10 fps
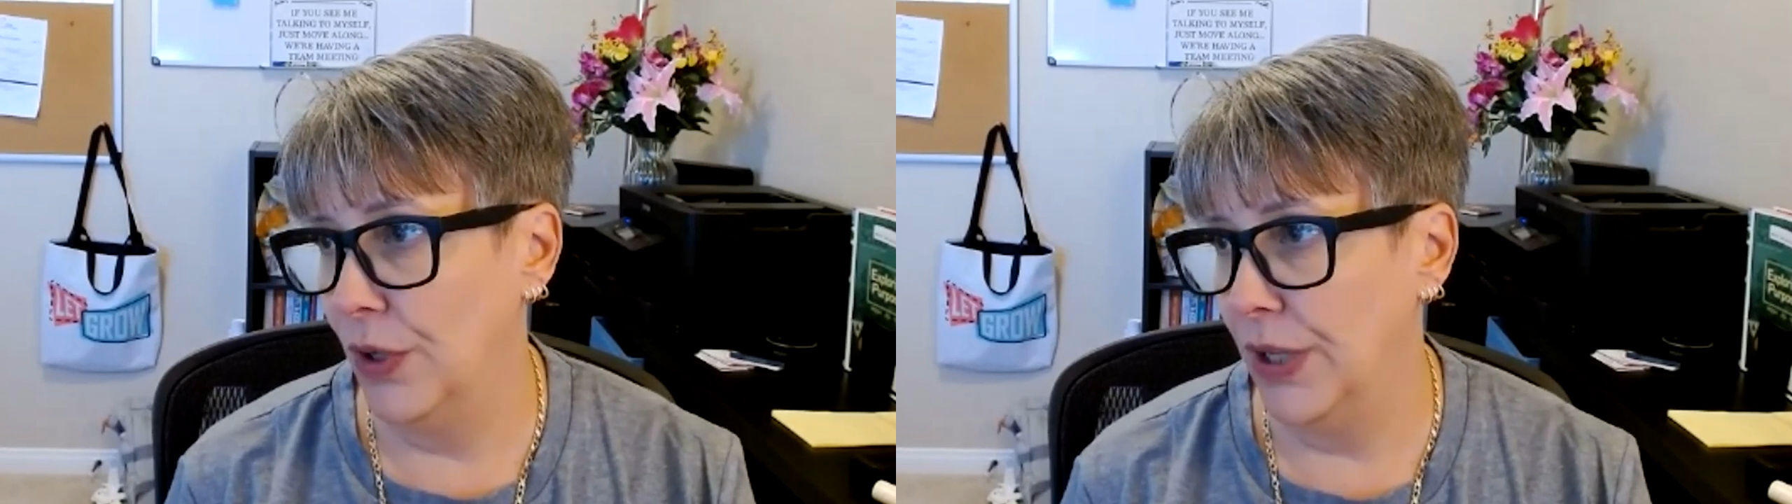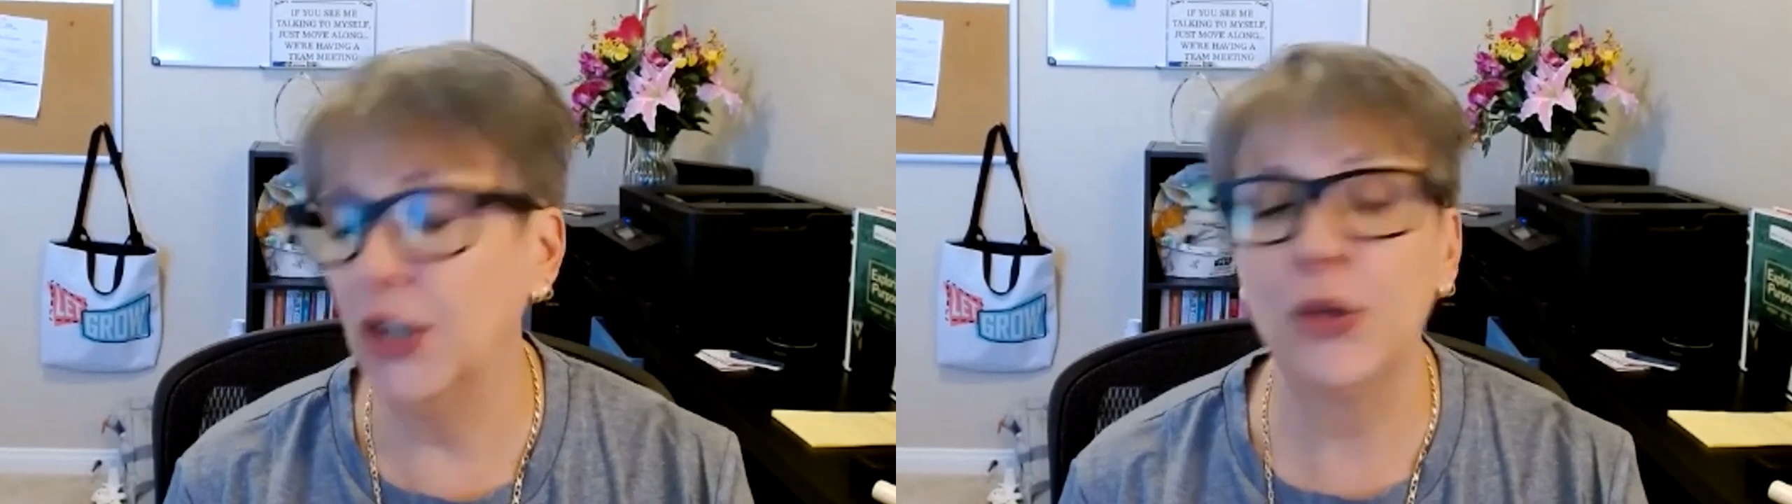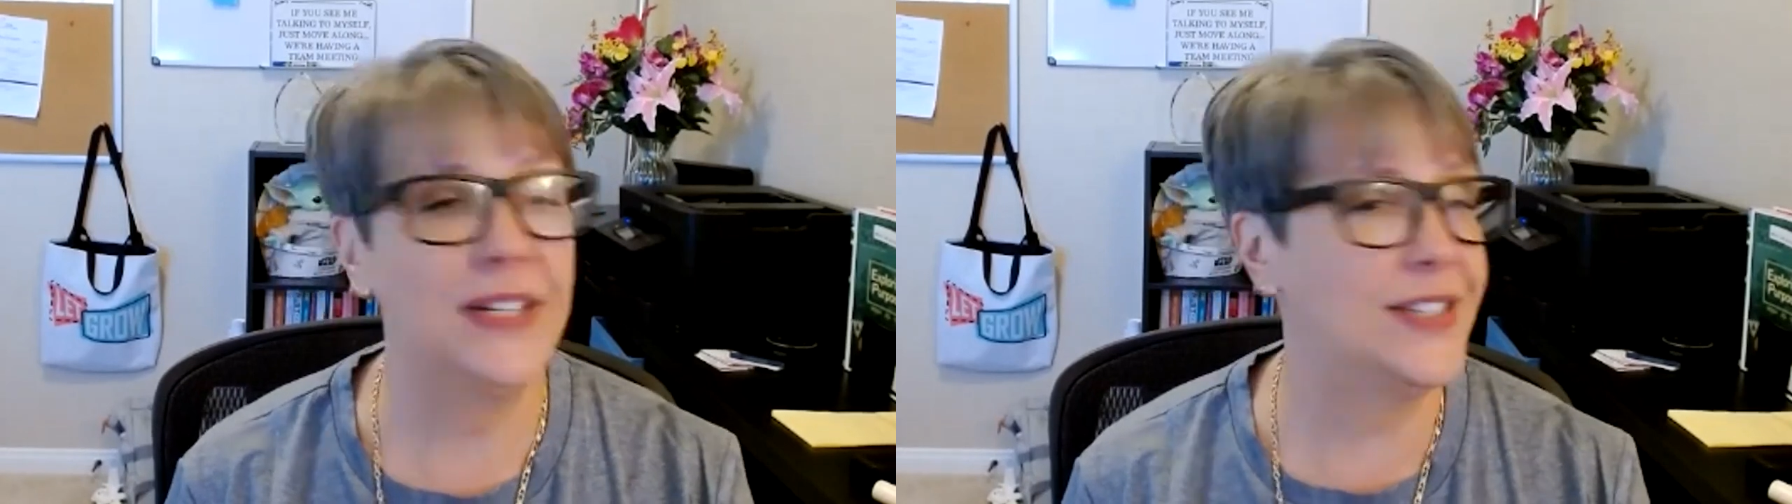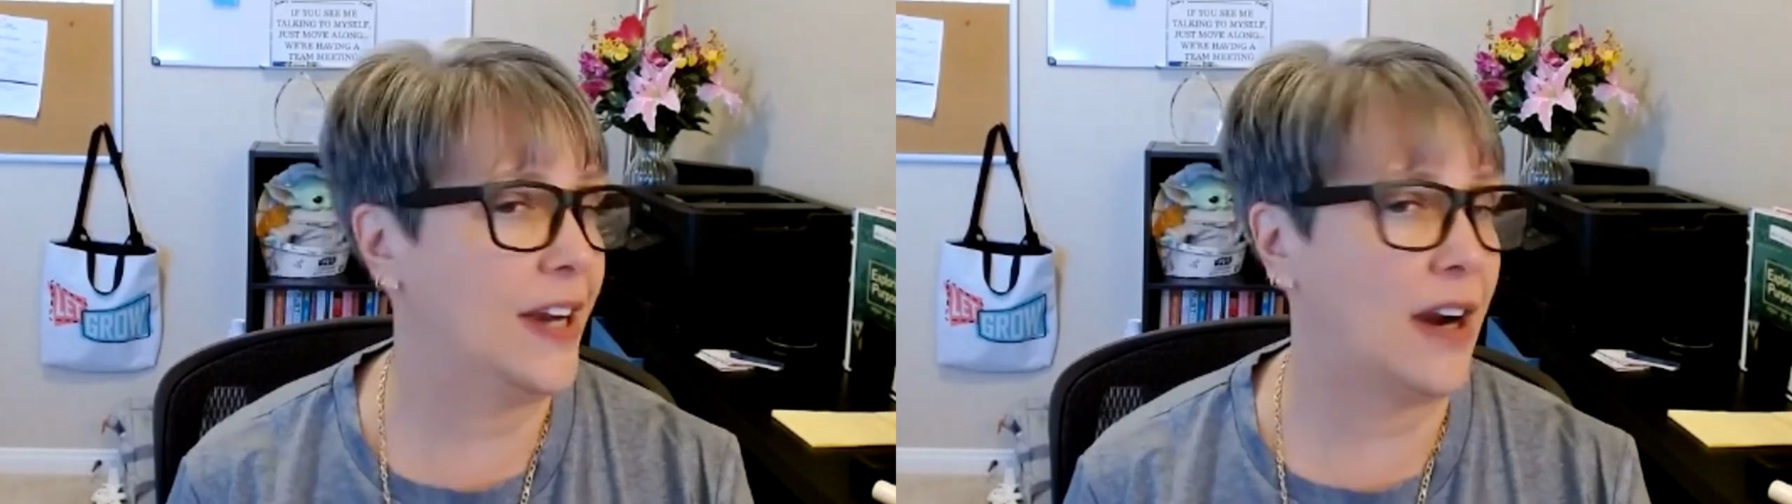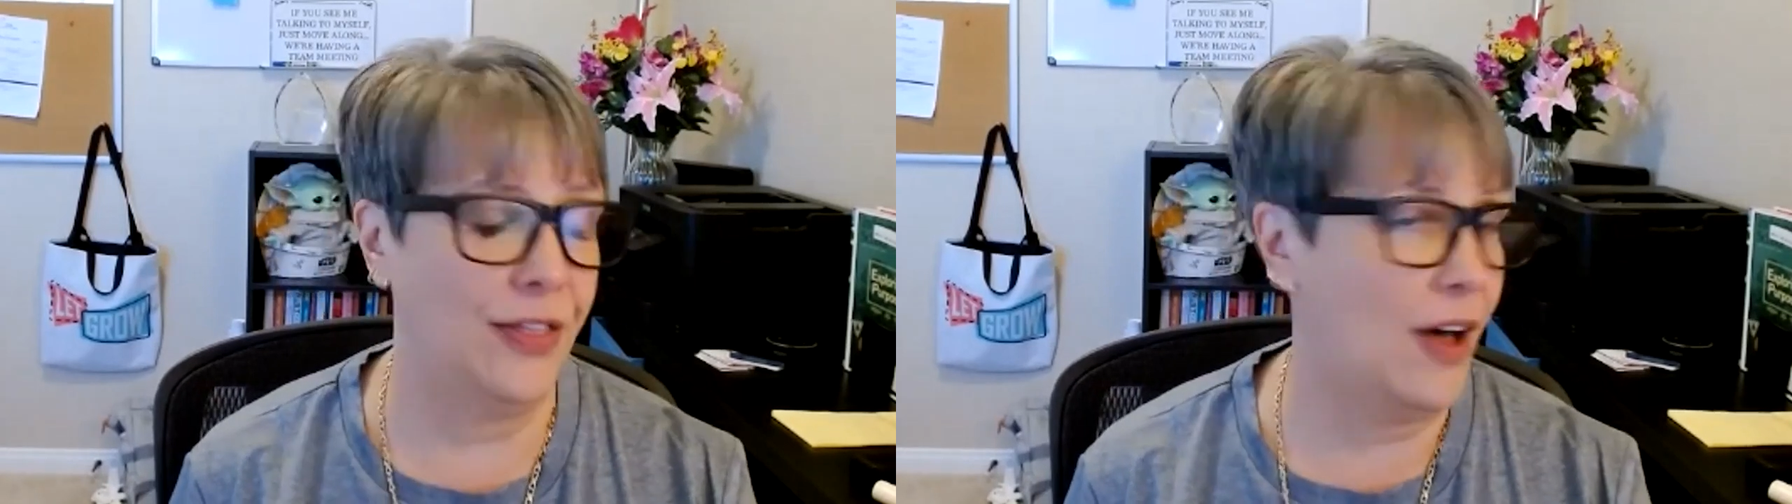
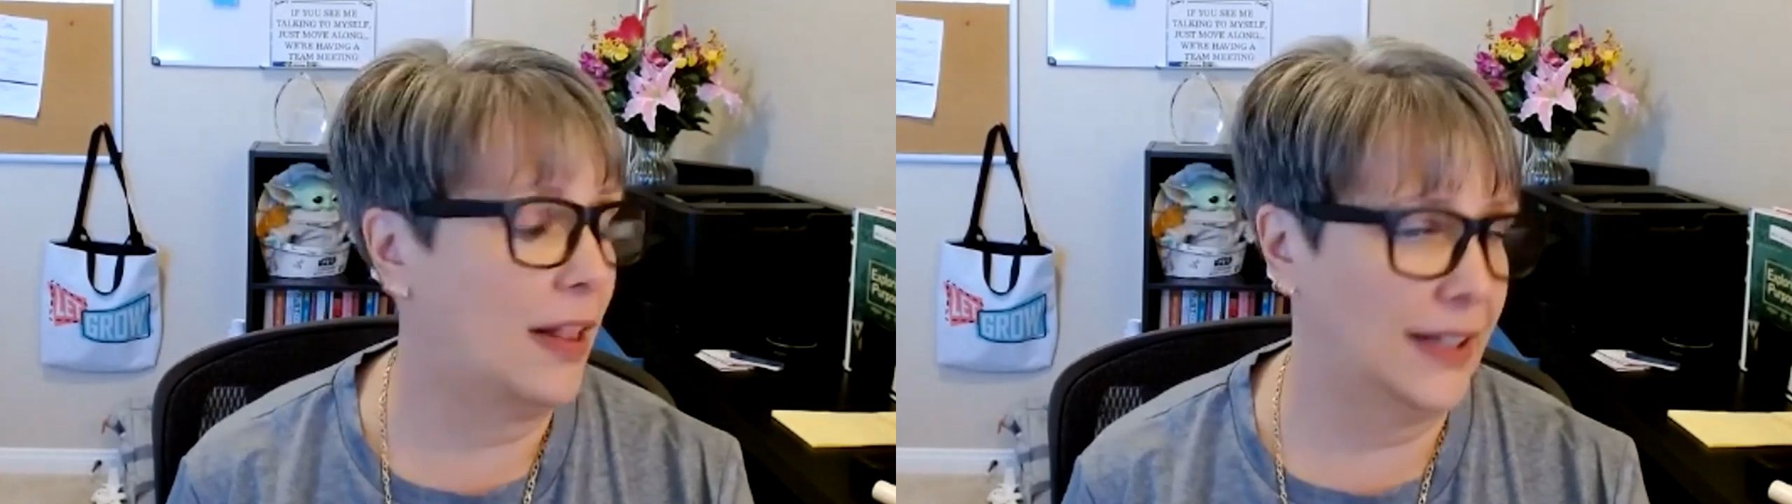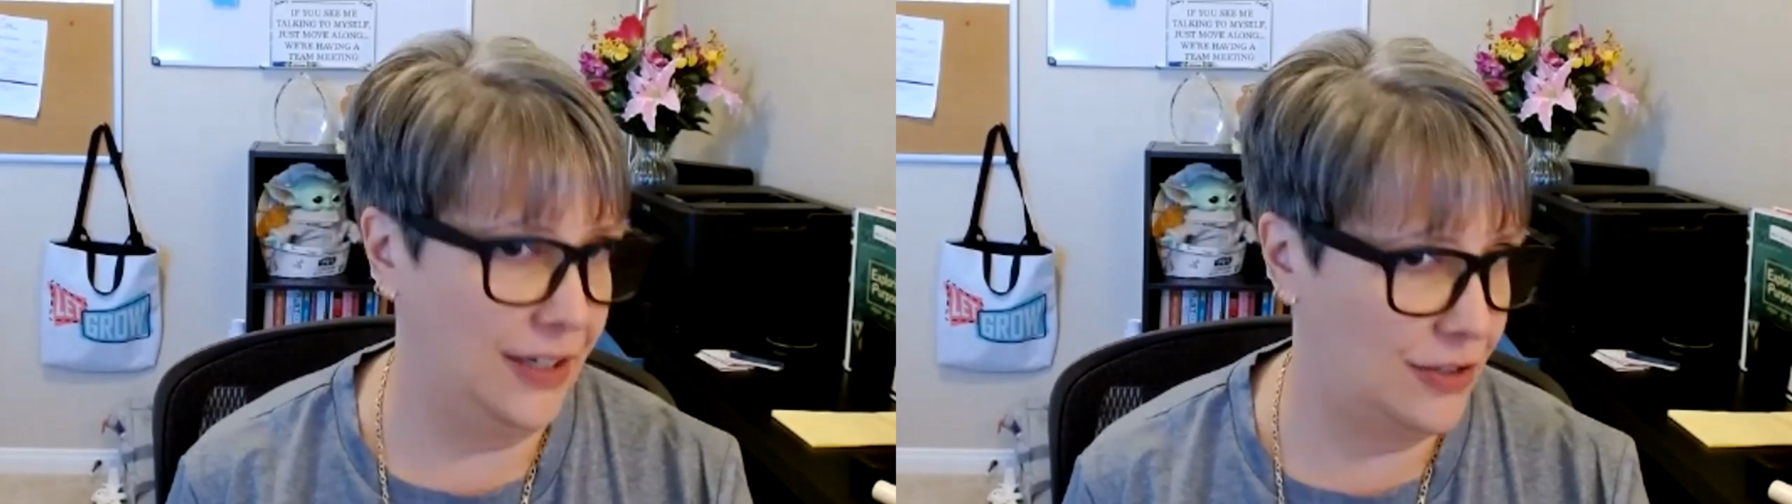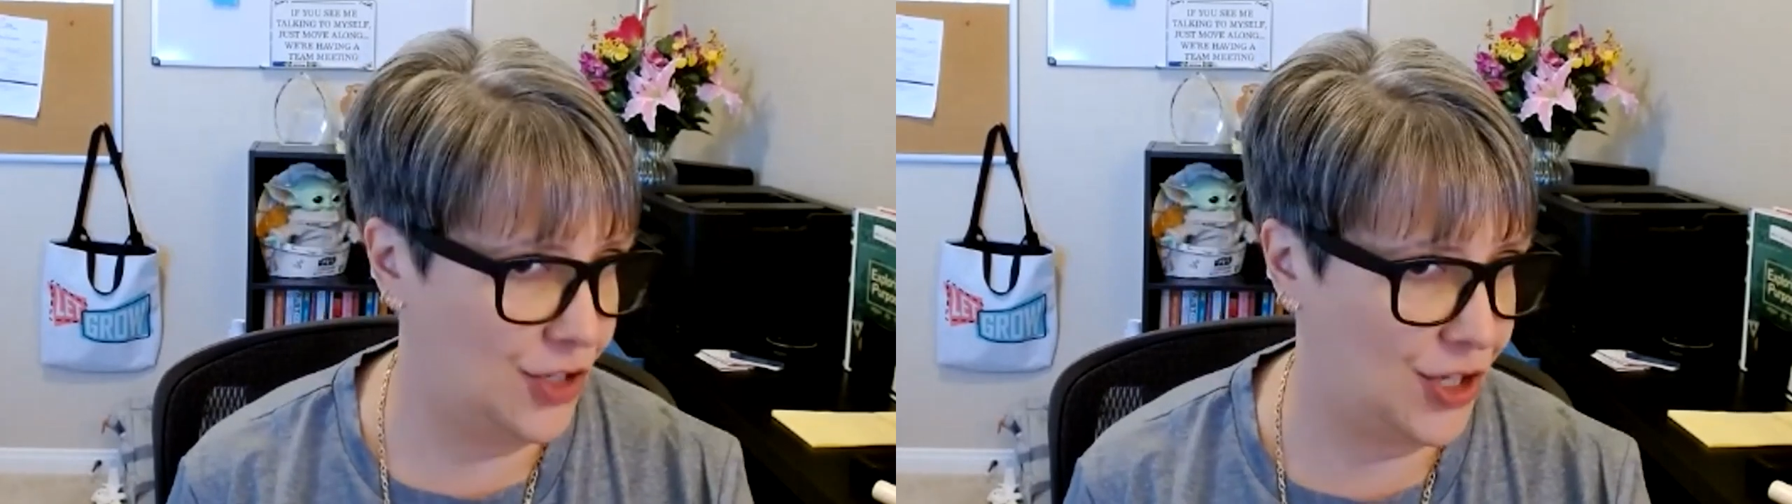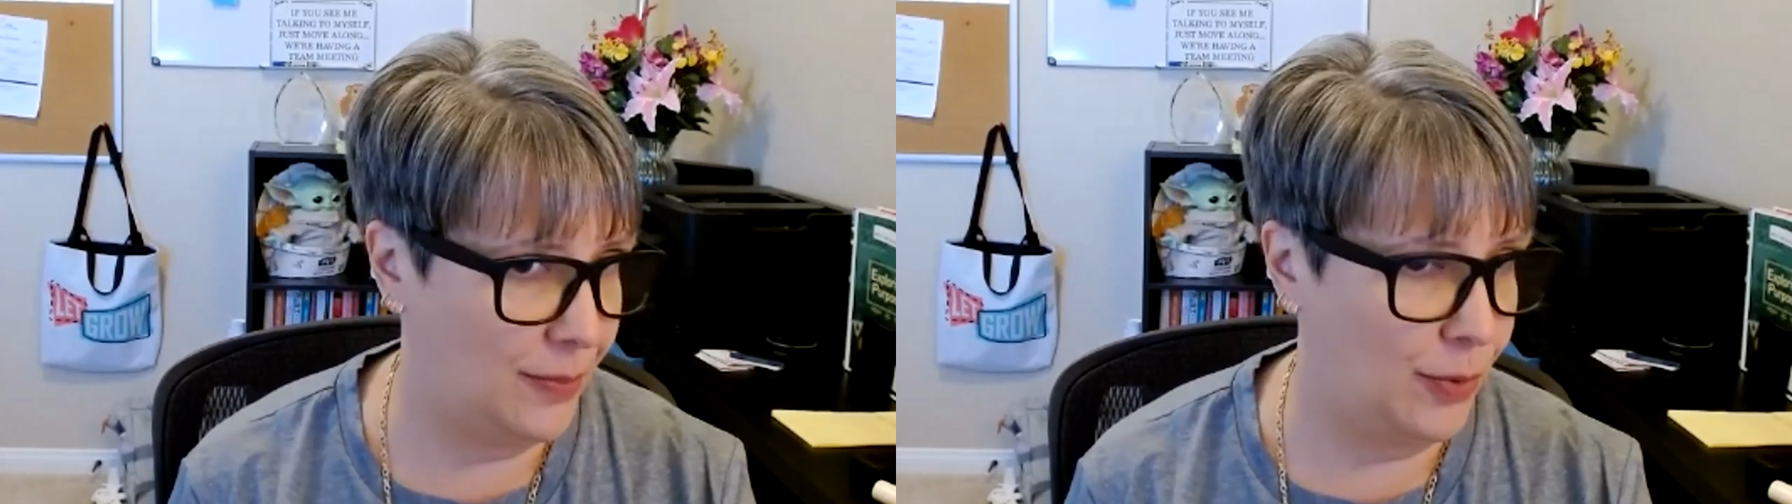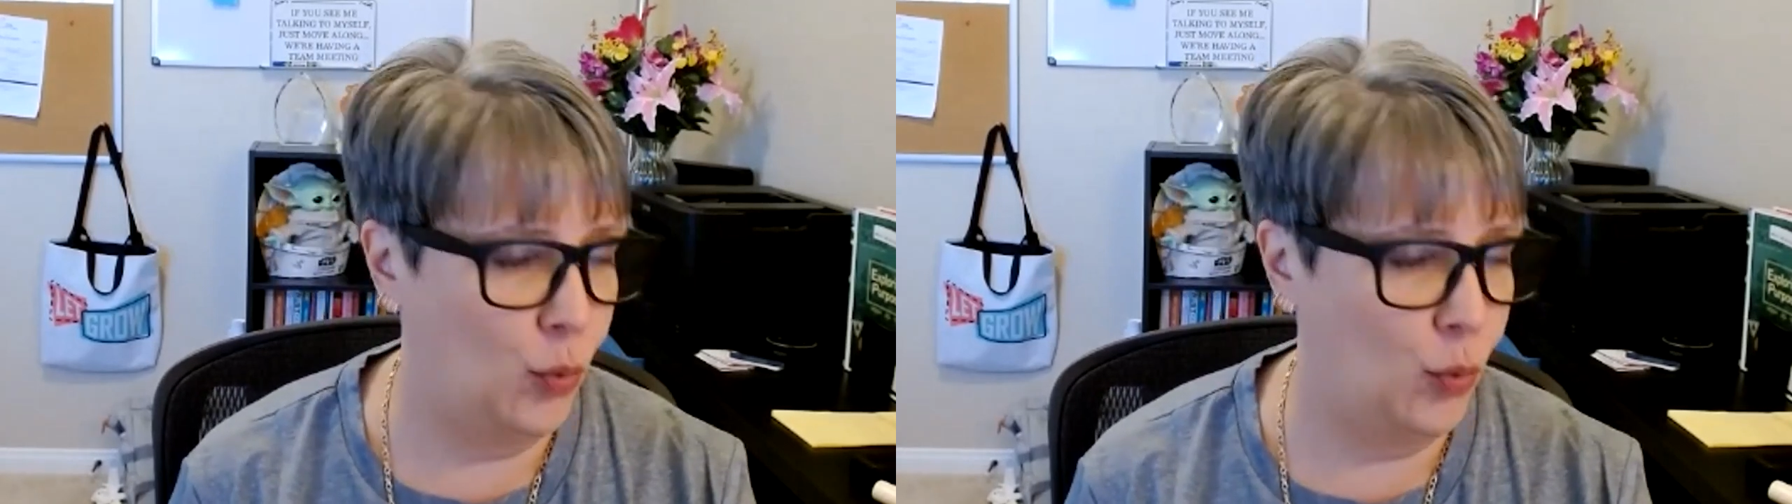increasing our thought leadership.